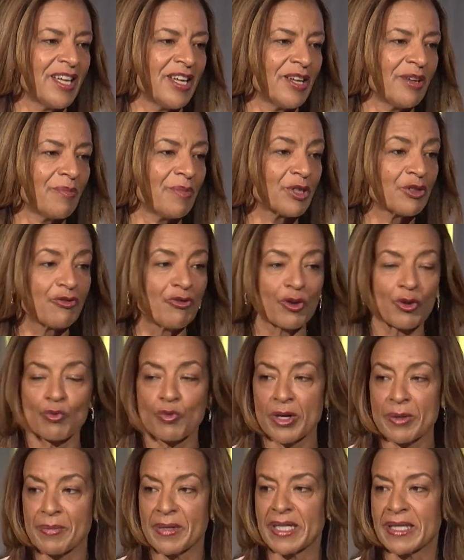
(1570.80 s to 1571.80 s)
But for
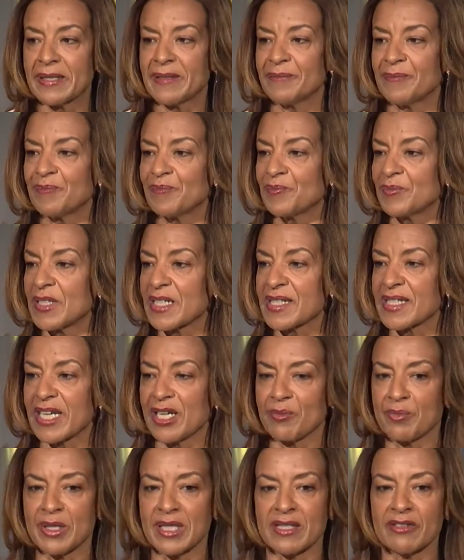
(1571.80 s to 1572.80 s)
women, this can
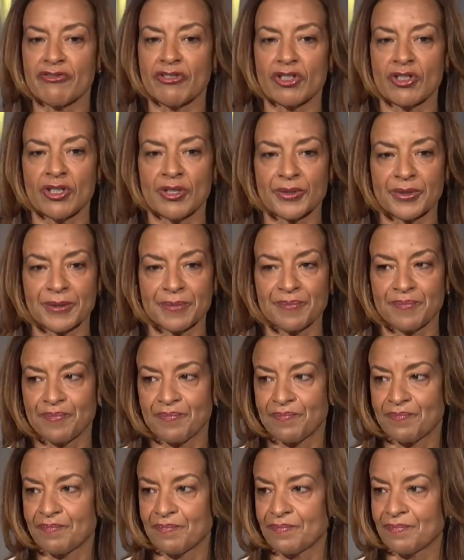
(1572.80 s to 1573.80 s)
be difficult.
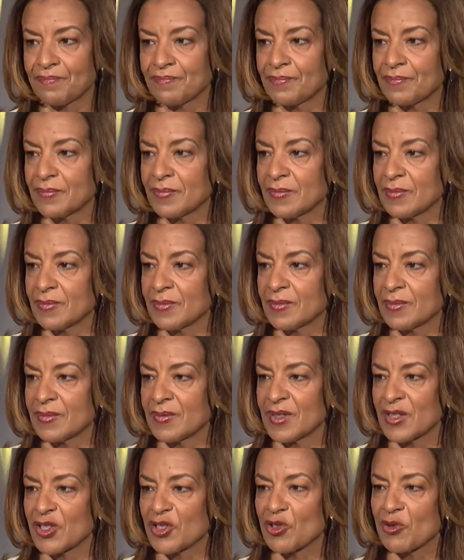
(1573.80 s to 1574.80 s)

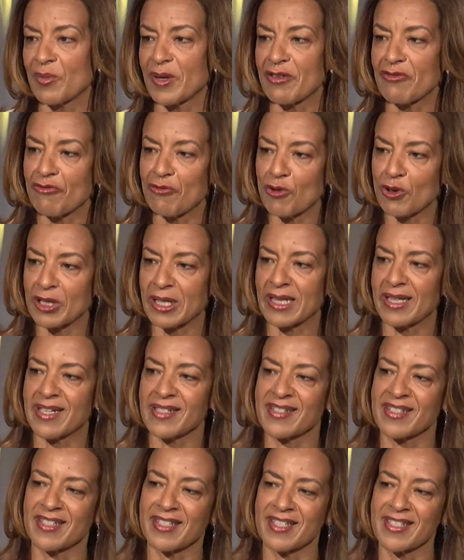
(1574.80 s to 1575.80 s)
So my fourth
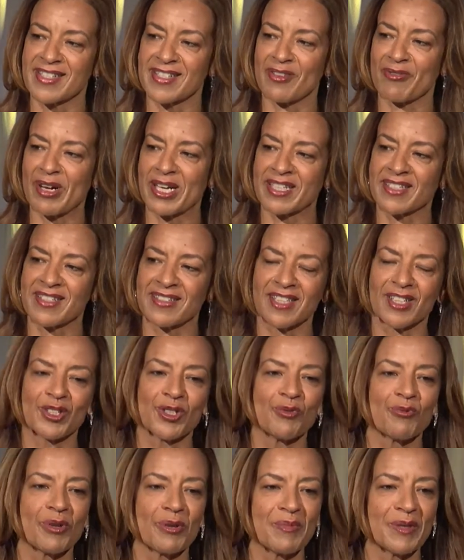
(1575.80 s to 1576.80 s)
lesson is directed at the
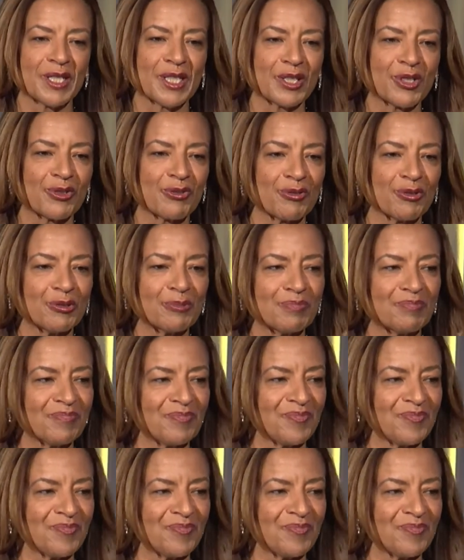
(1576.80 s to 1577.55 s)
women in the room.